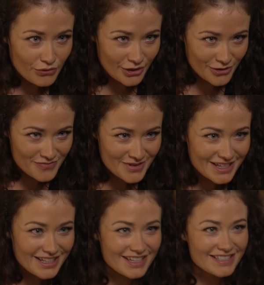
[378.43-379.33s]
Yeah.
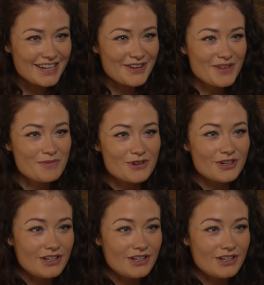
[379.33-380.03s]
Tell me more.